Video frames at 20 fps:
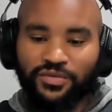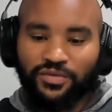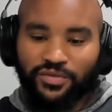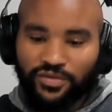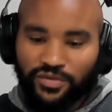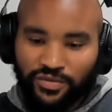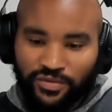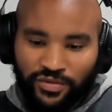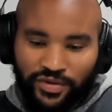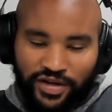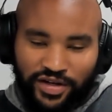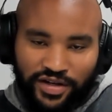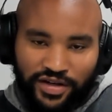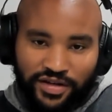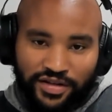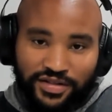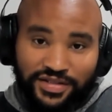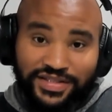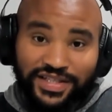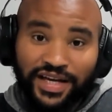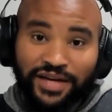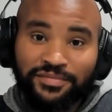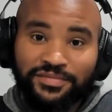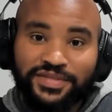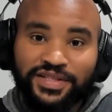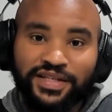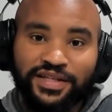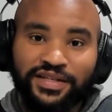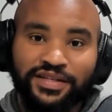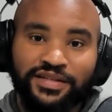when you're
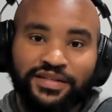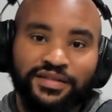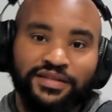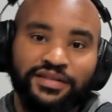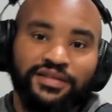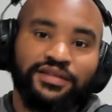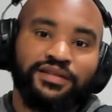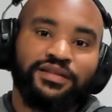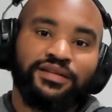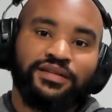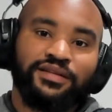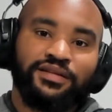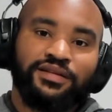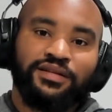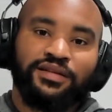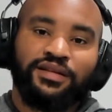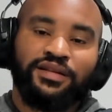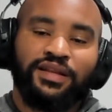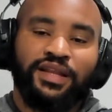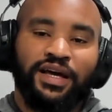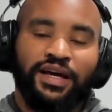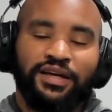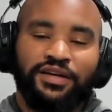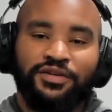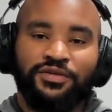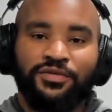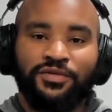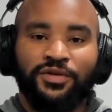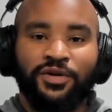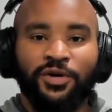tempted, that
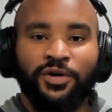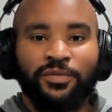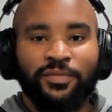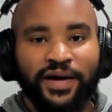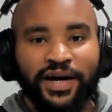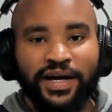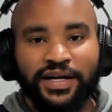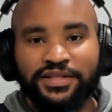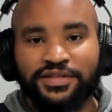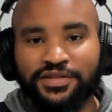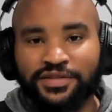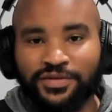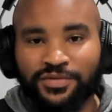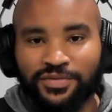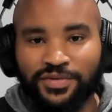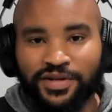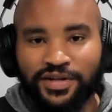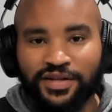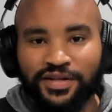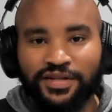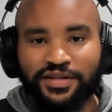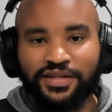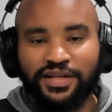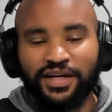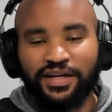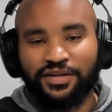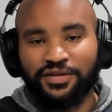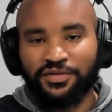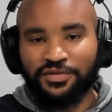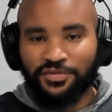you go back to the Word,
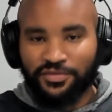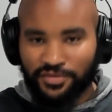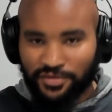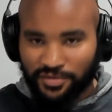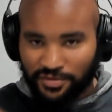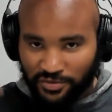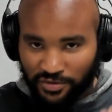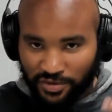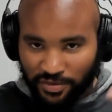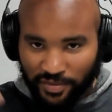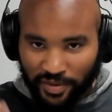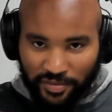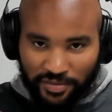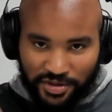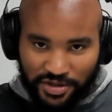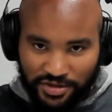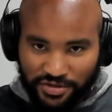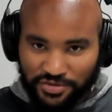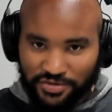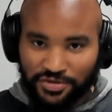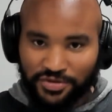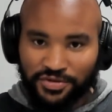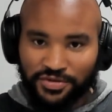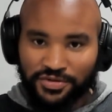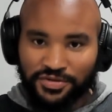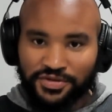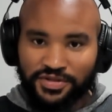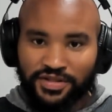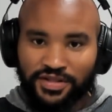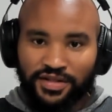that you remember the
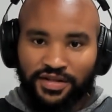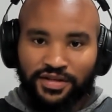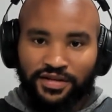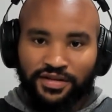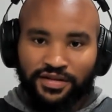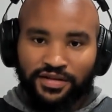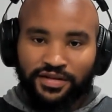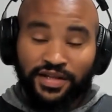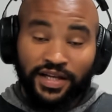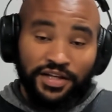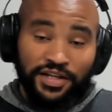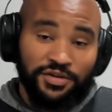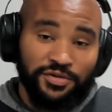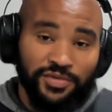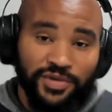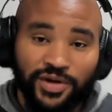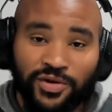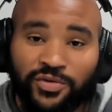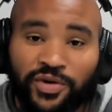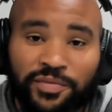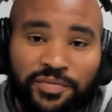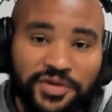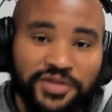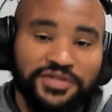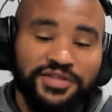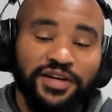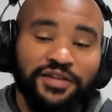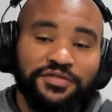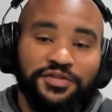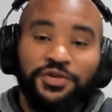truths, that you would equip
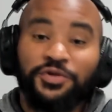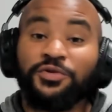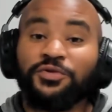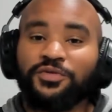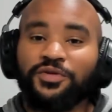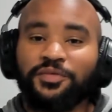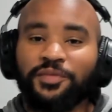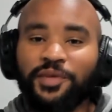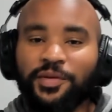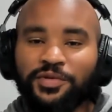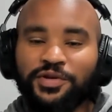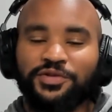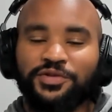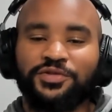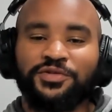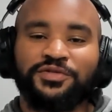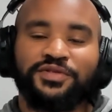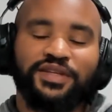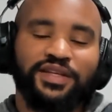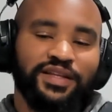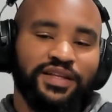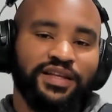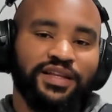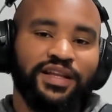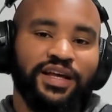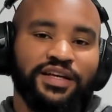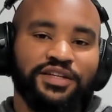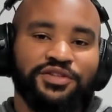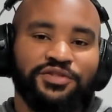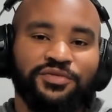yourself to remember the truths, and then
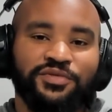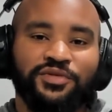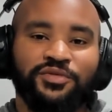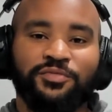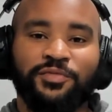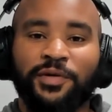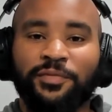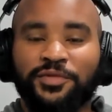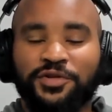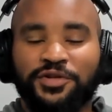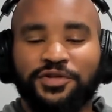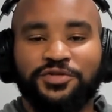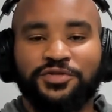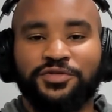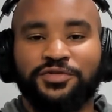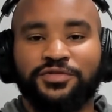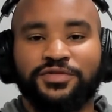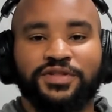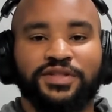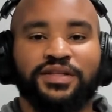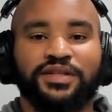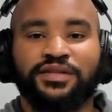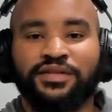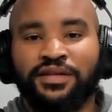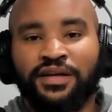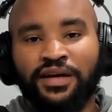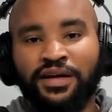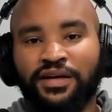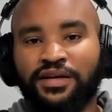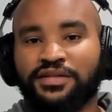that you would remember the truths and
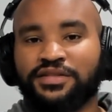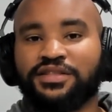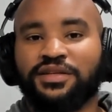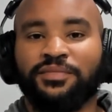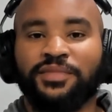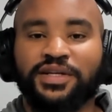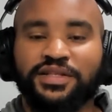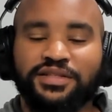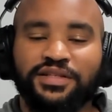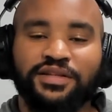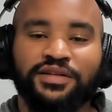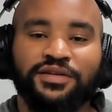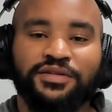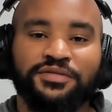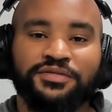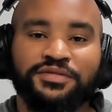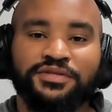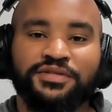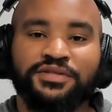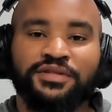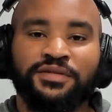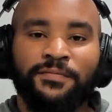then submit to those,